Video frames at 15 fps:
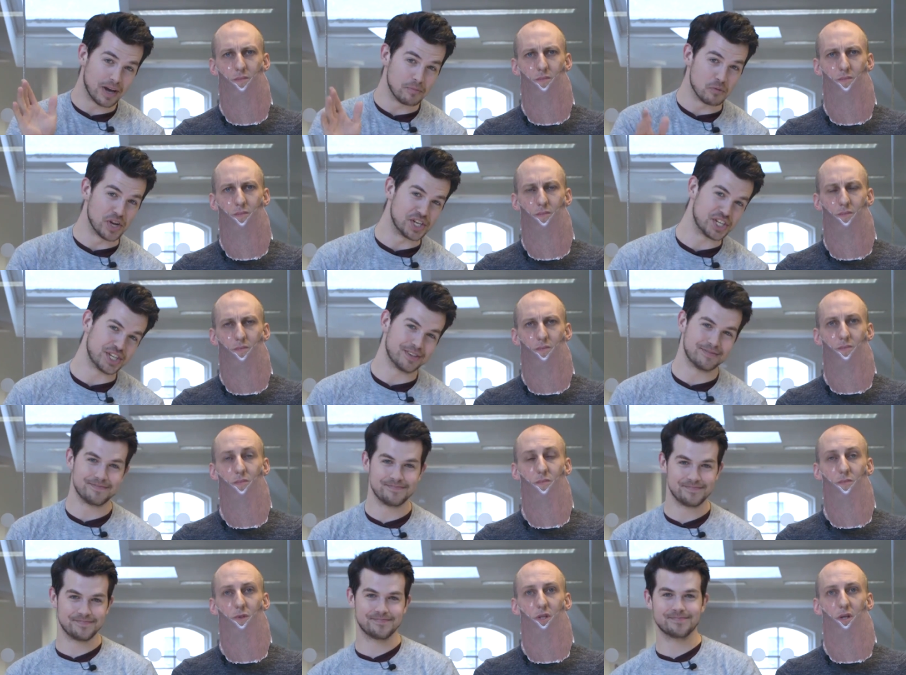Speaker 1: I'm Rich.
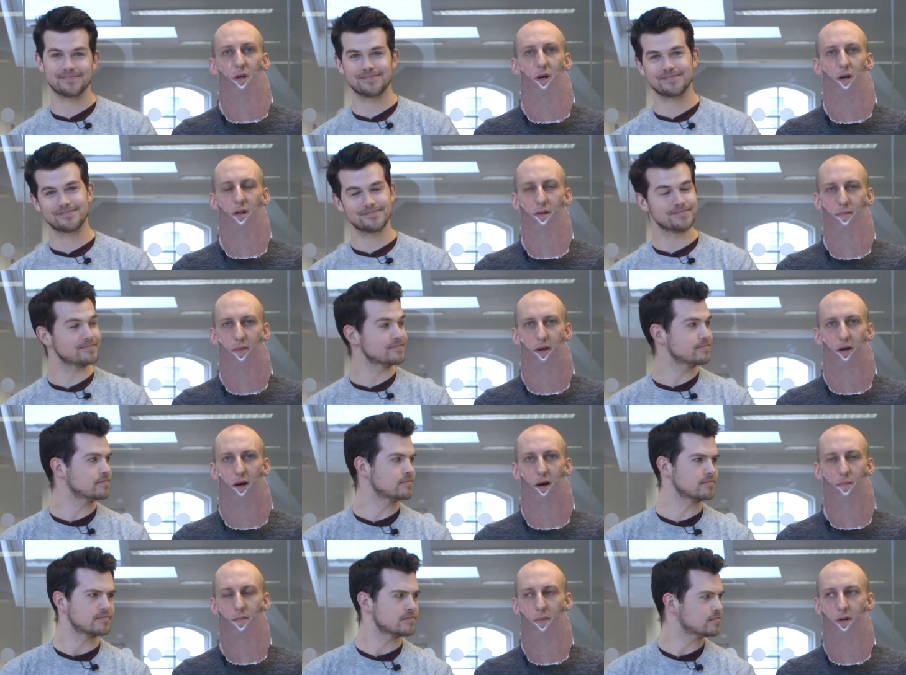And yeah,
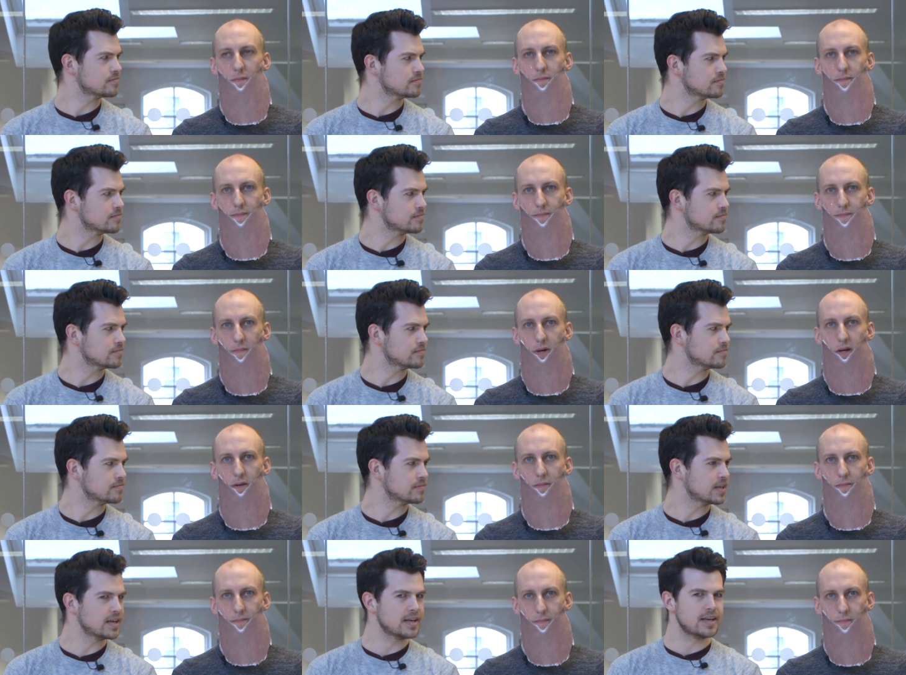I'm um, Ben
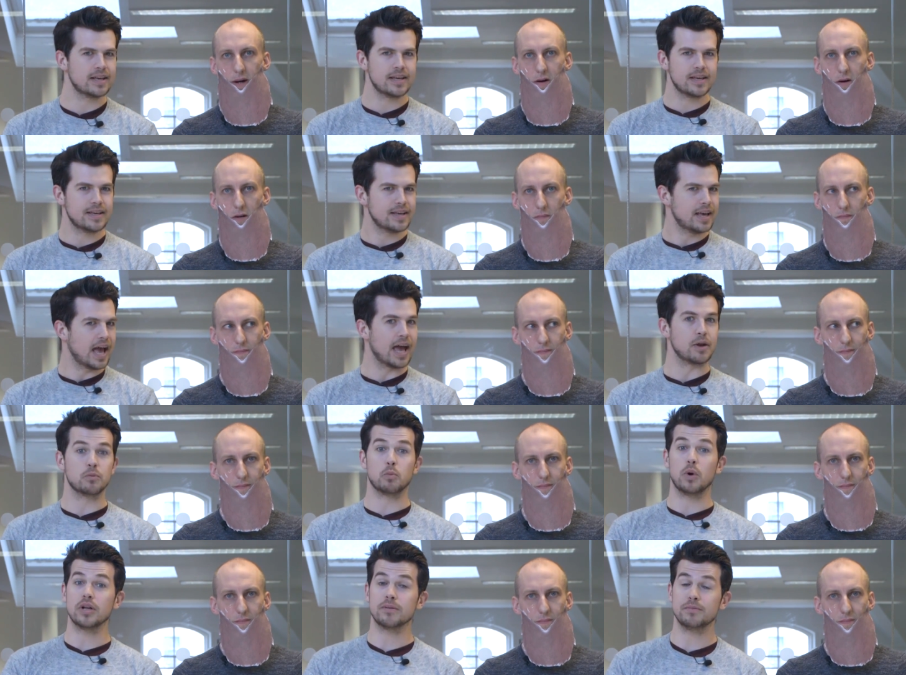Barrett. And
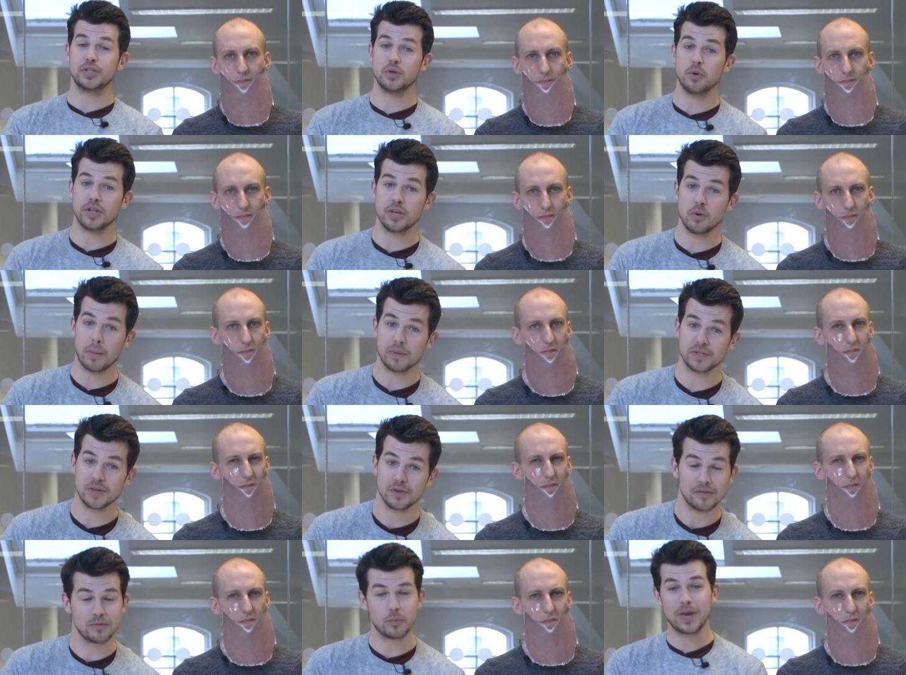welcome to a new
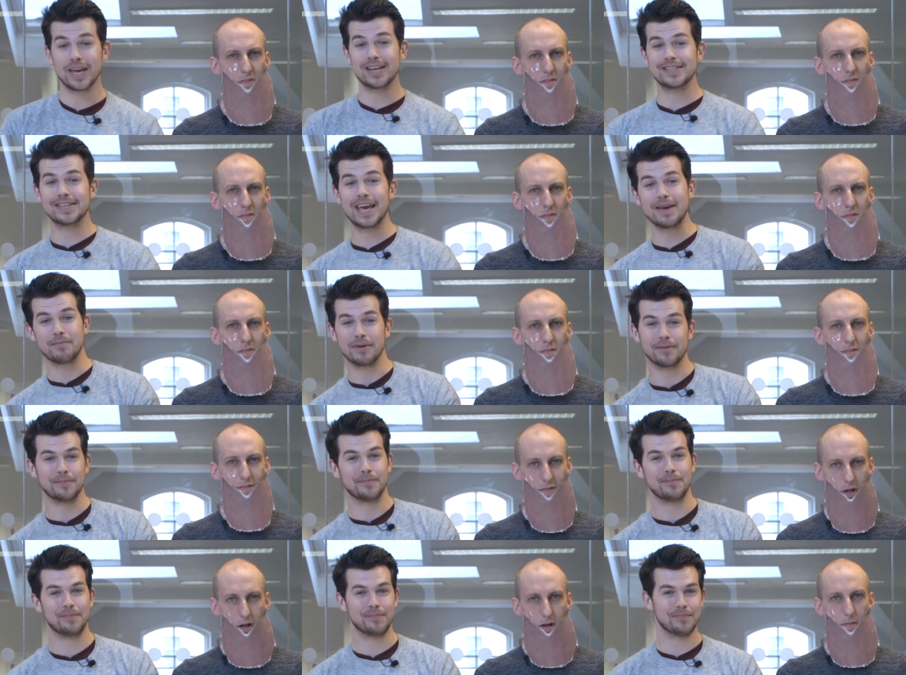episode of The Weekend Escape.
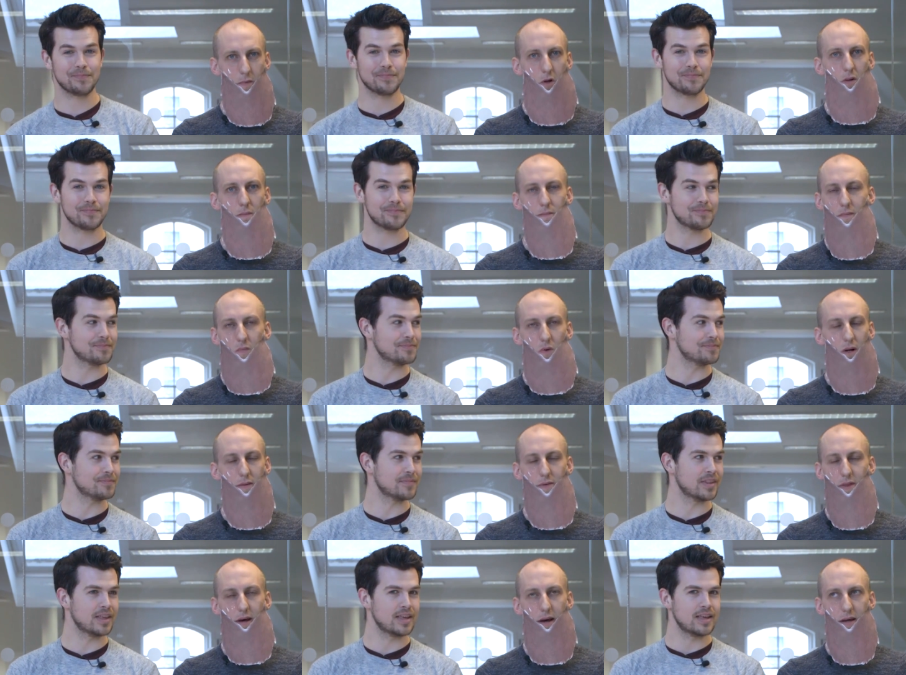
Speaker 2: I'm on
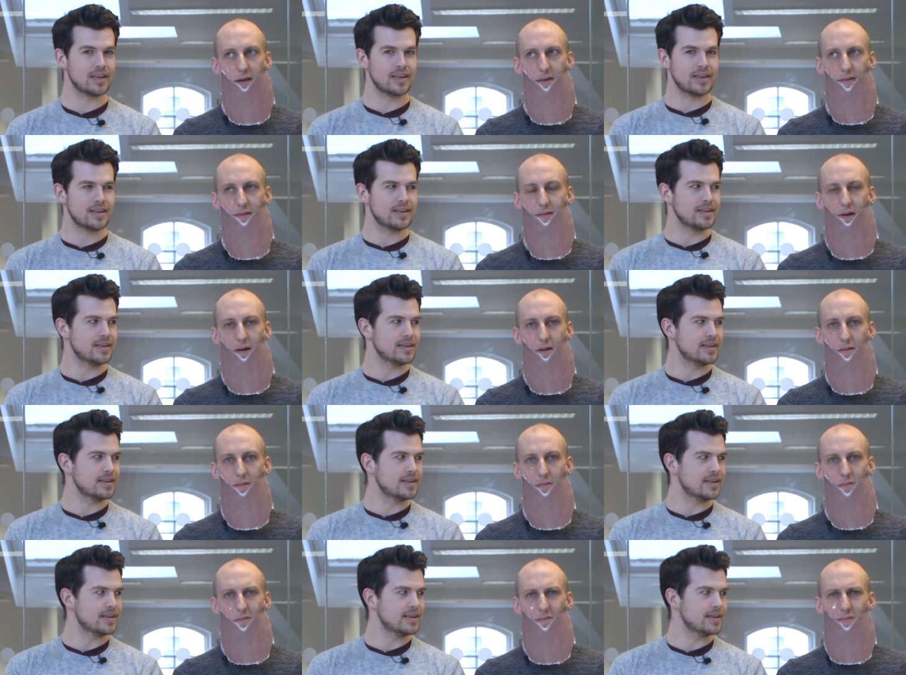whatever that is.
Speaker 1: I,
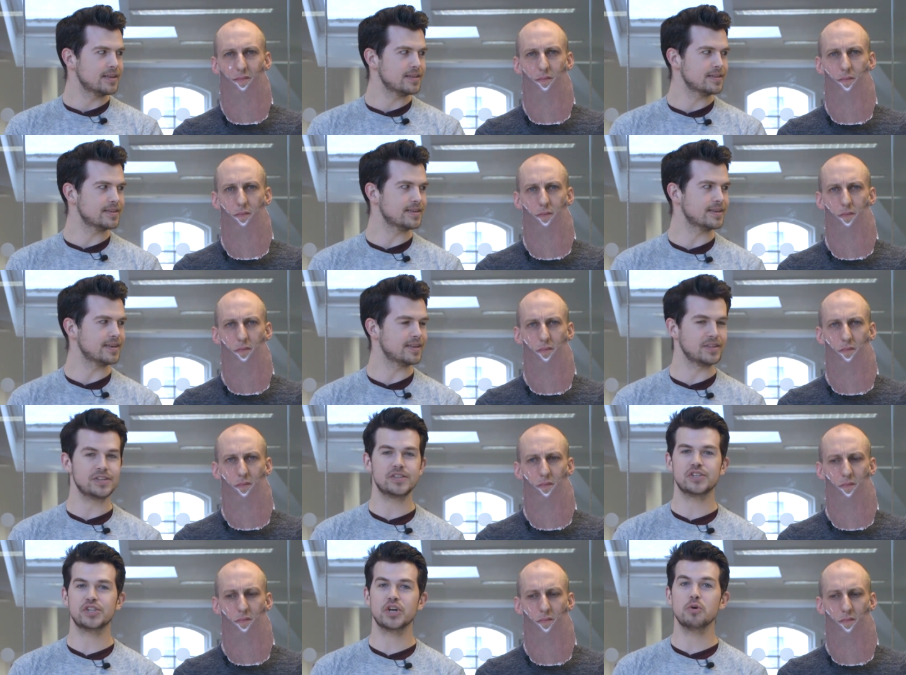mm. This
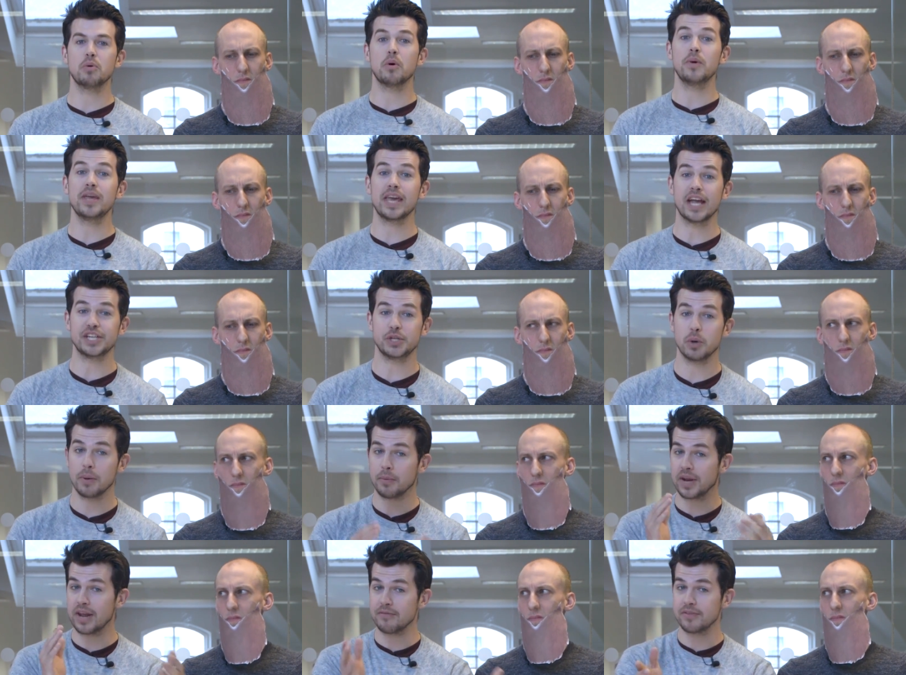is a show where we catch you
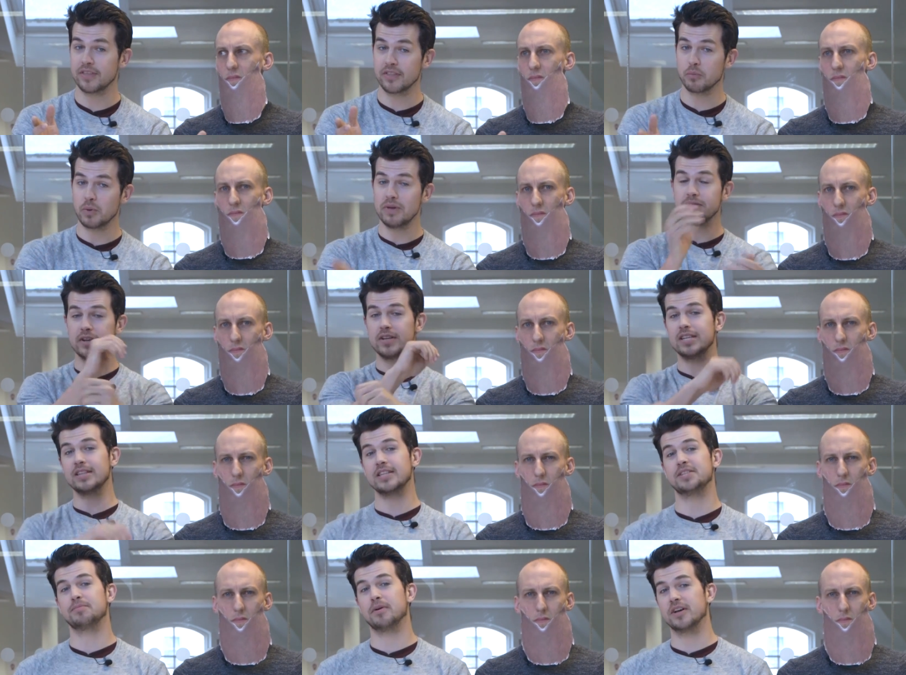up on everything we've learned in
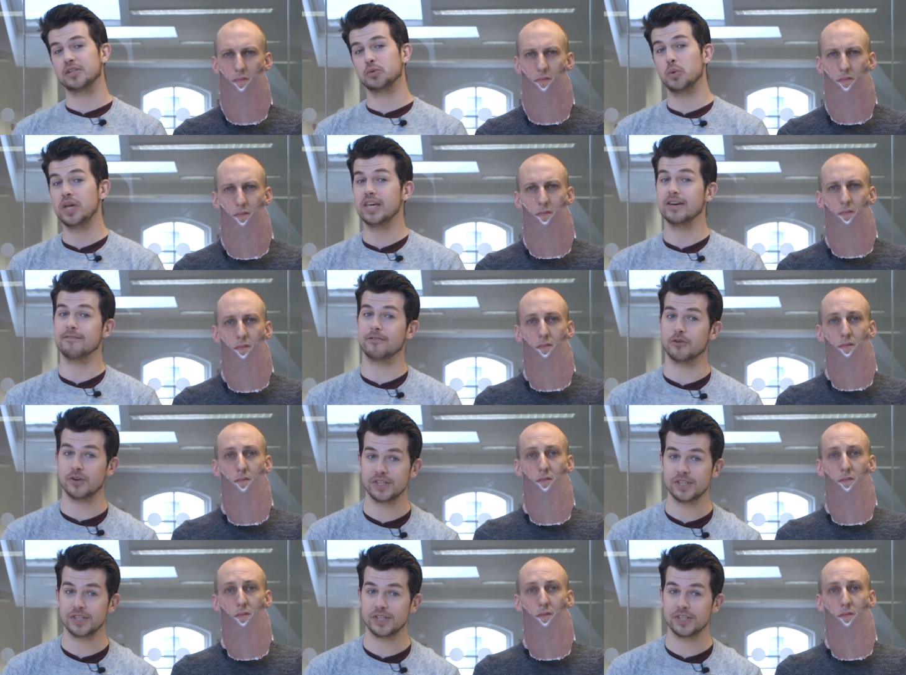this past week. For